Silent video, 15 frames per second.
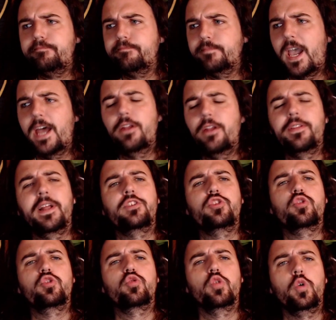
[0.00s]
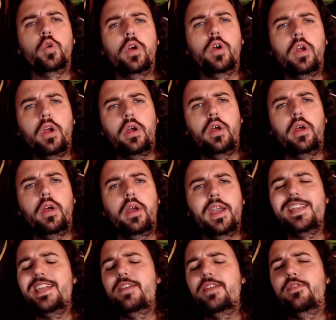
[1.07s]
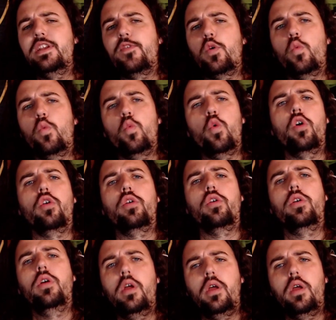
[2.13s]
I don't think that's true. And even if it were,